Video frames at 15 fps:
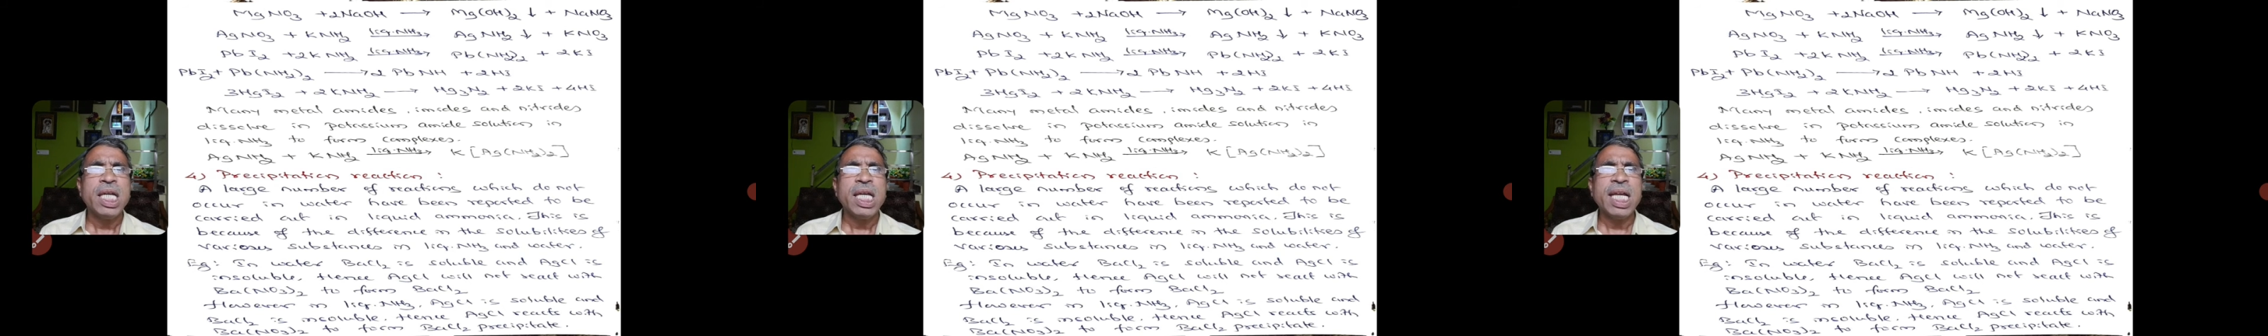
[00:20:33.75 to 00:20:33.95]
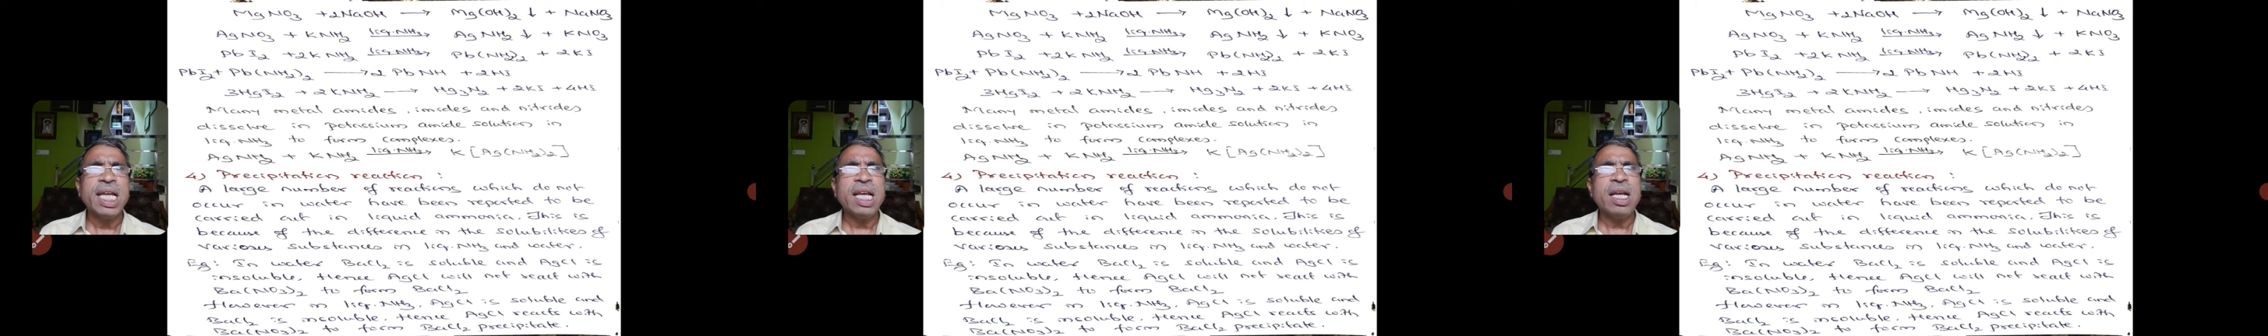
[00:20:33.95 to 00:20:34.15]

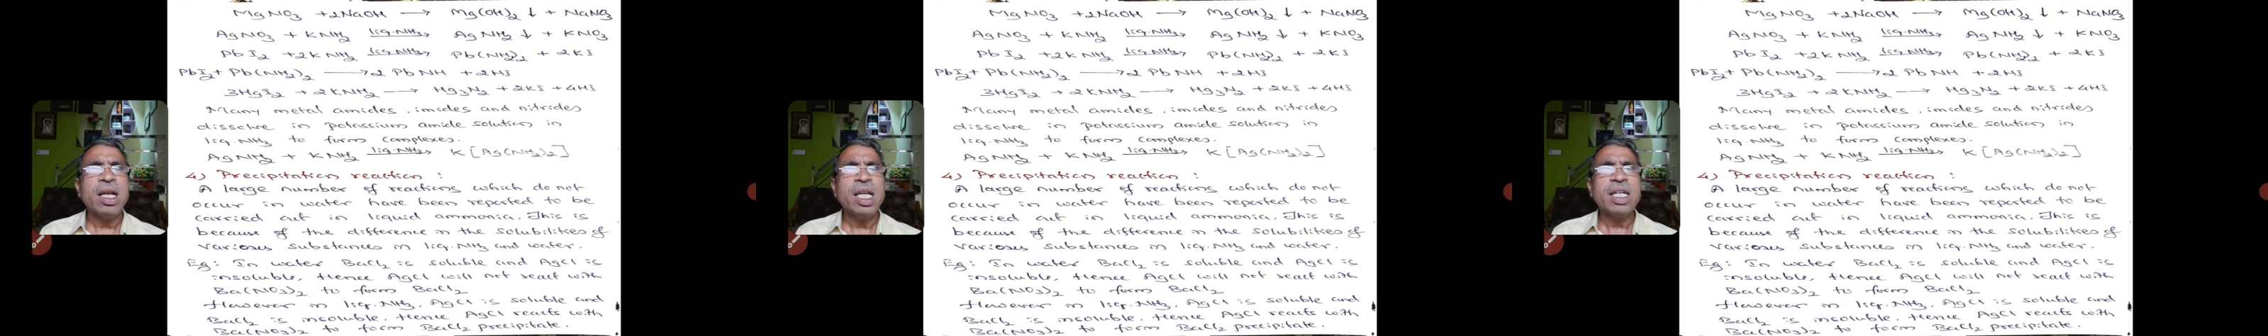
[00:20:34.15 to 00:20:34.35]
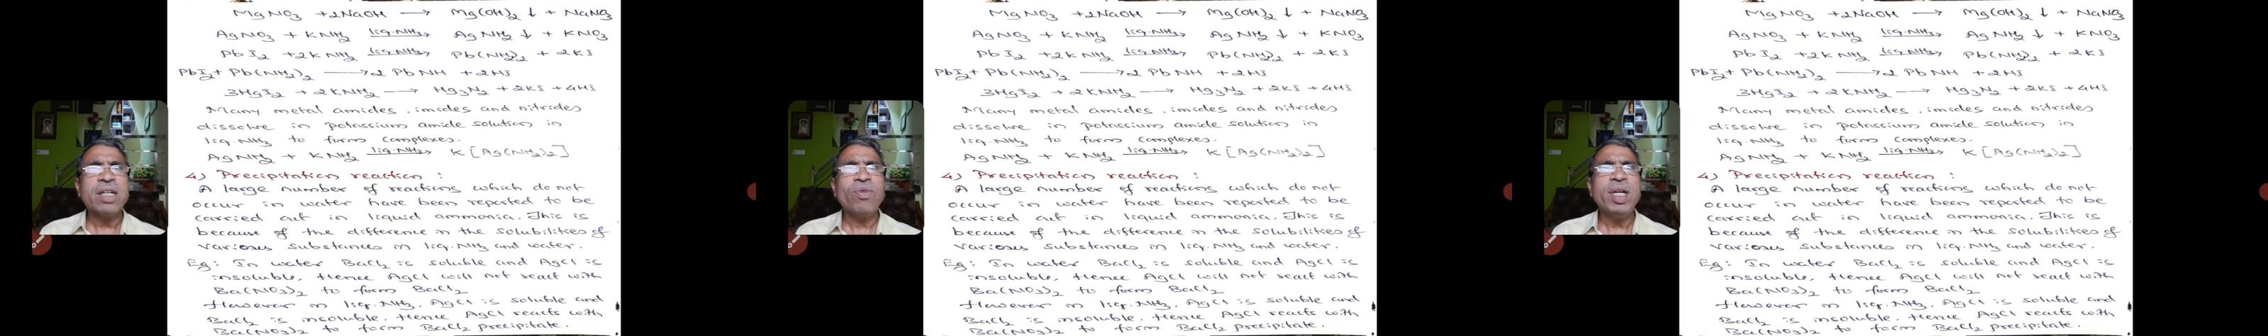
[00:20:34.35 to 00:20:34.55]
in
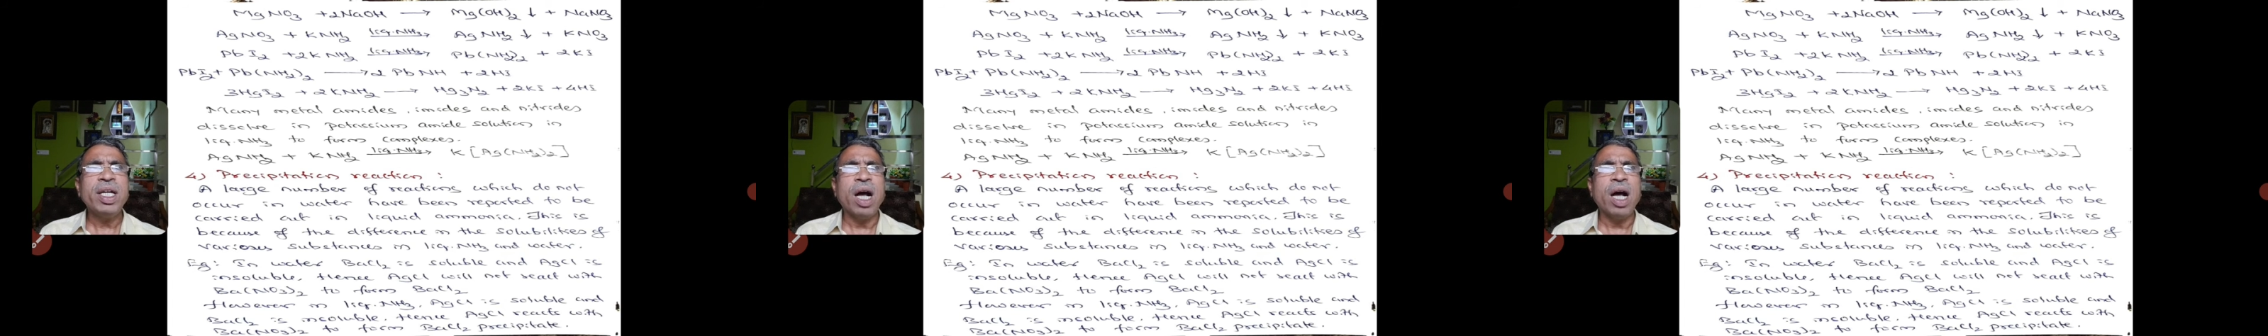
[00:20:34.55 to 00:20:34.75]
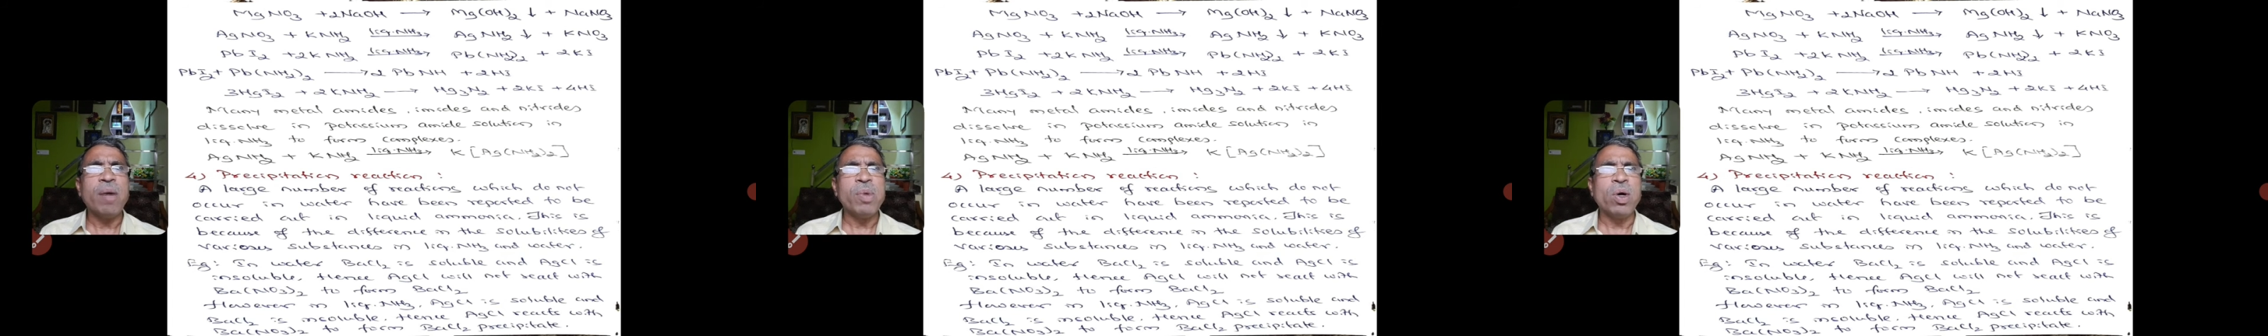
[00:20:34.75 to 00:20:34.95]
liquid
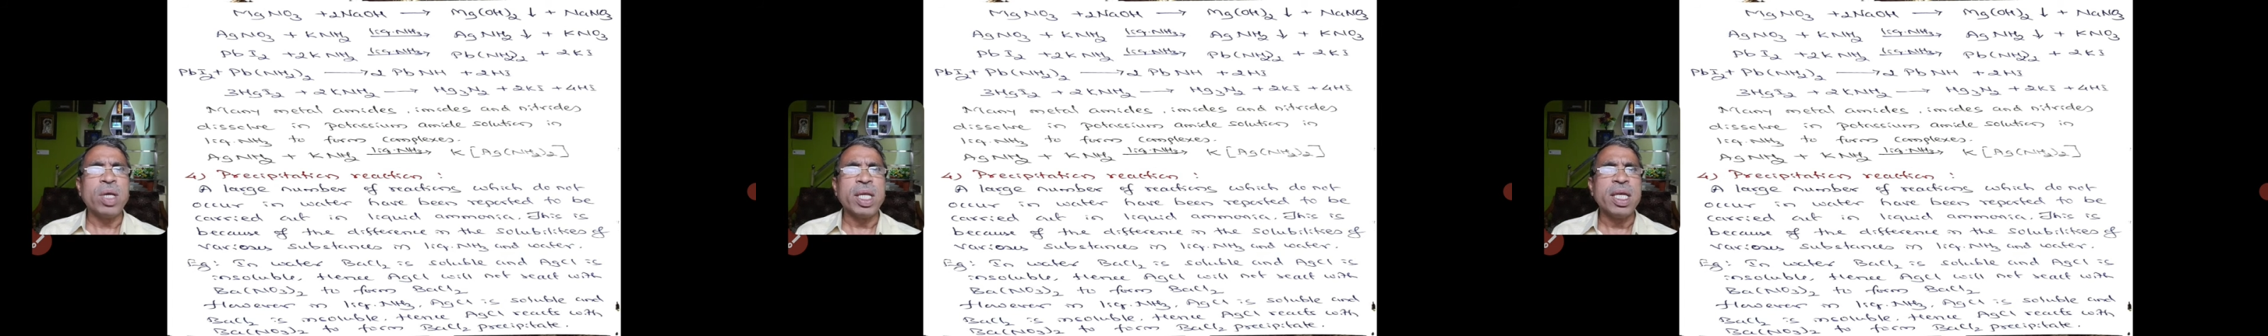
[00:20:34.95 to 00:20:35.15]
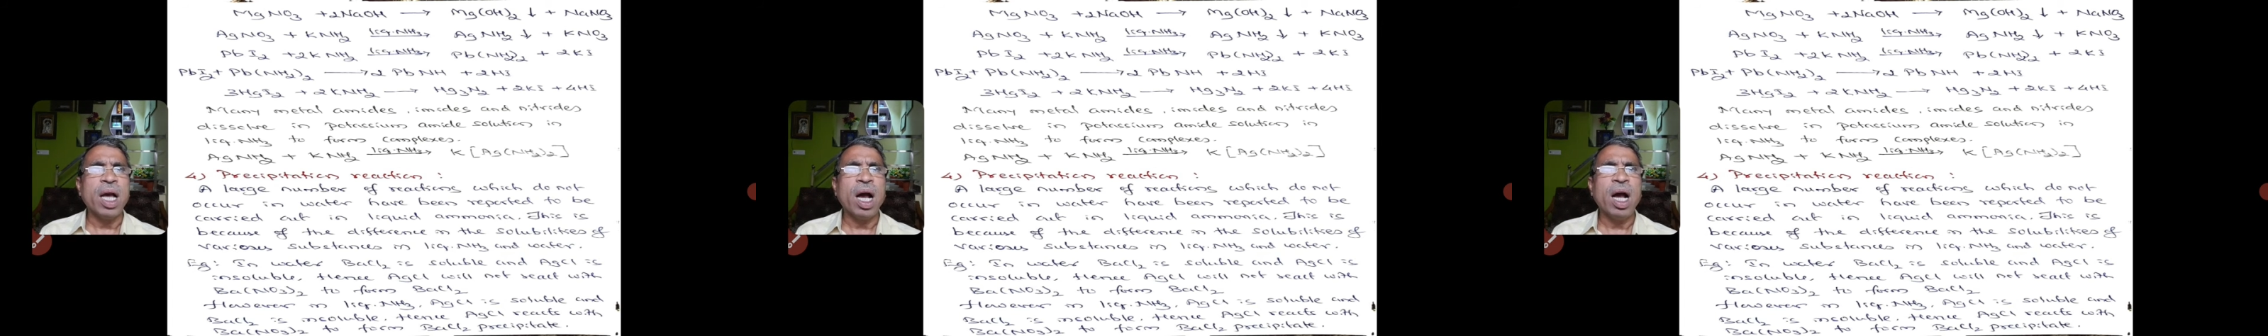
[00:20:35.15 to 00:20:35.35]

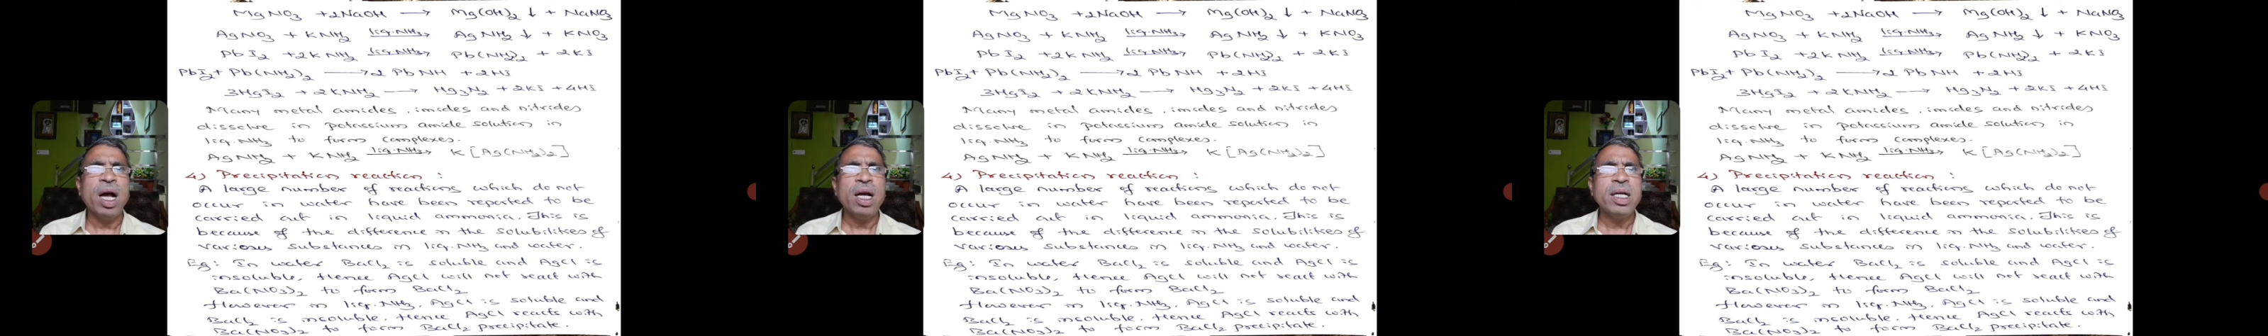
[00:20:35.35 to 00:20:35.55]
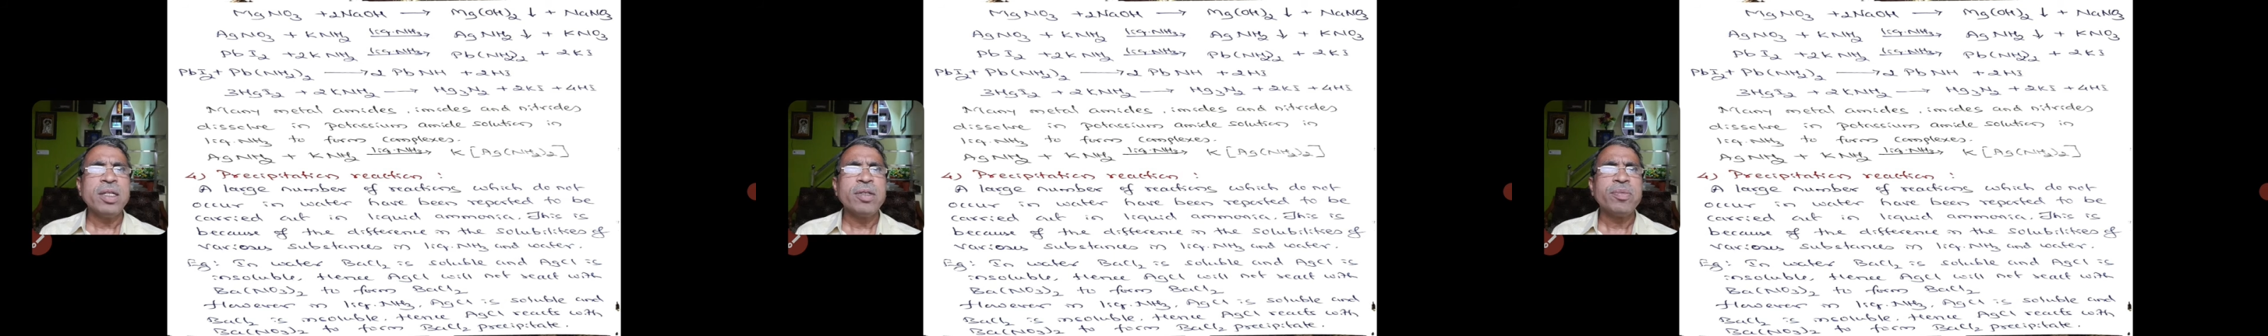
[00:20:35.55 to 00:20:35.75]

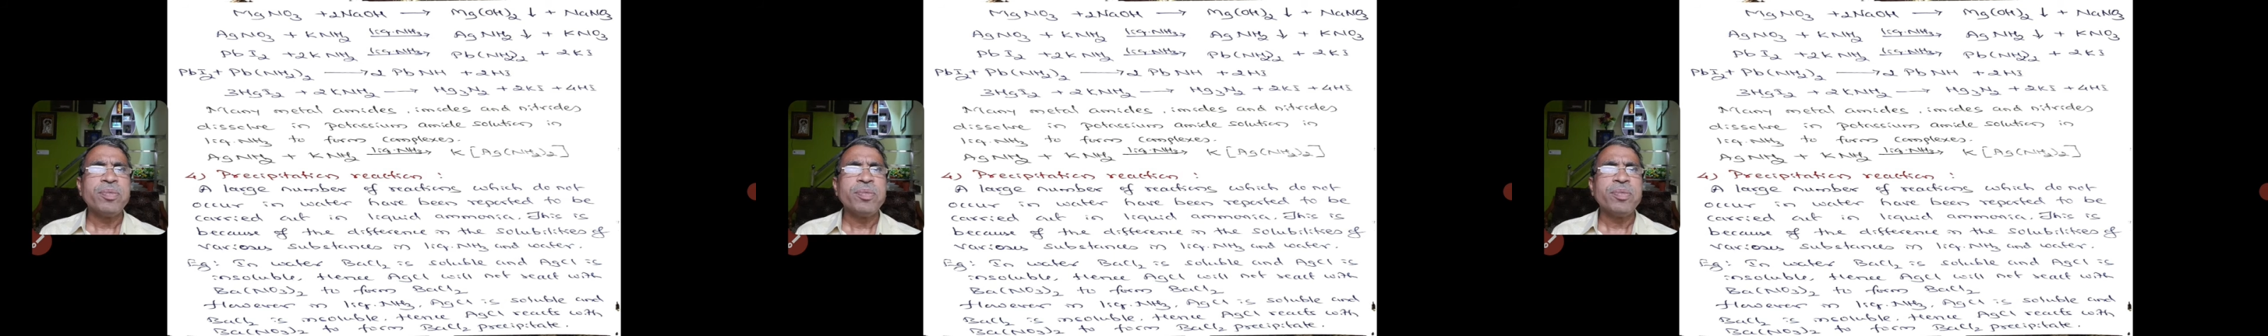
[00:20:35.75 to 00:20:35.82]
ammonia,